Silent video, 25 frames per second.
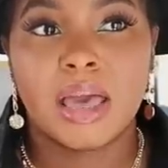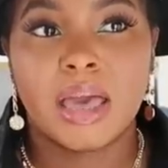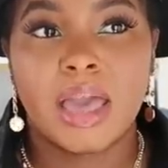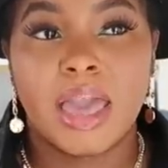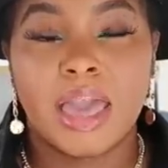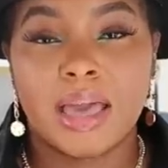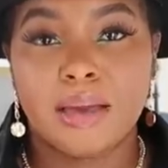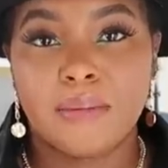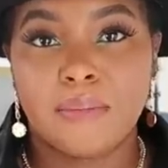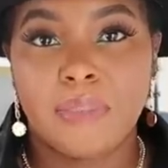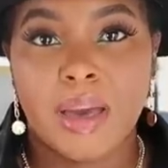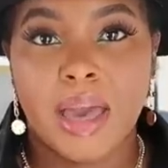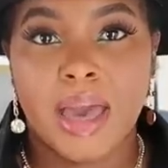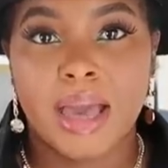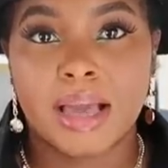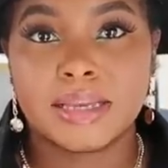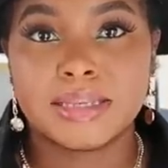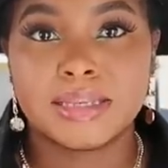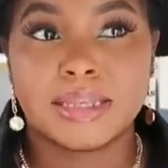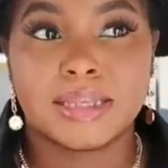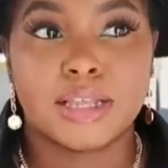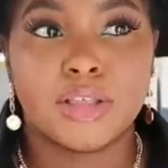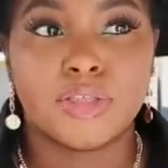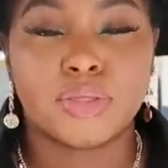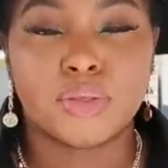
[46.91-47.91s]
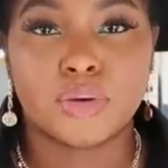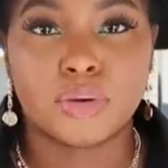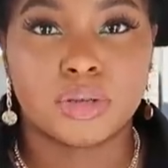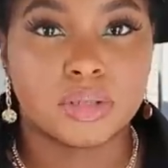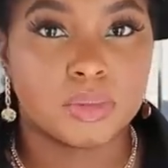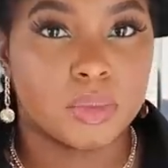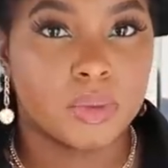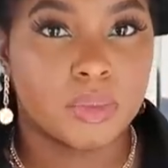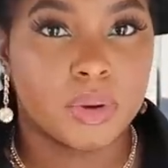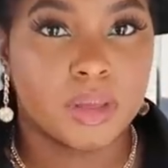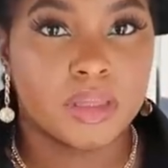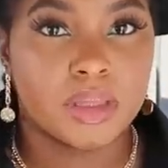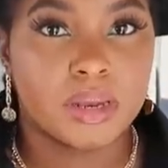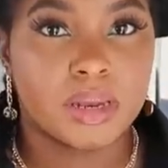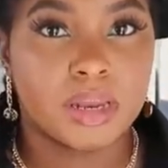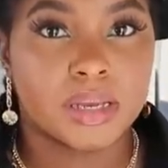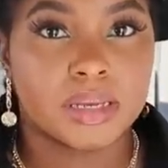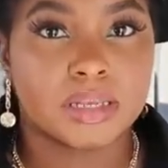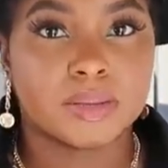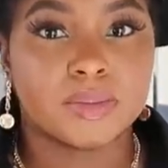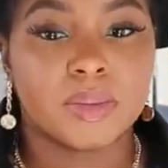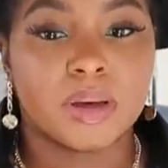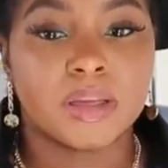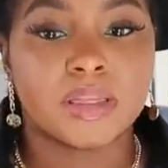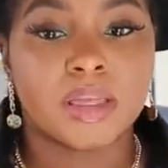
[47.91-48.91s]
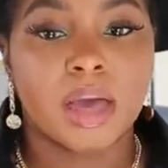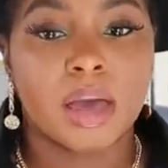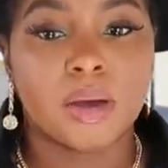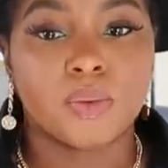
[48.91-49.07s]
handbags and then throws them away the next month.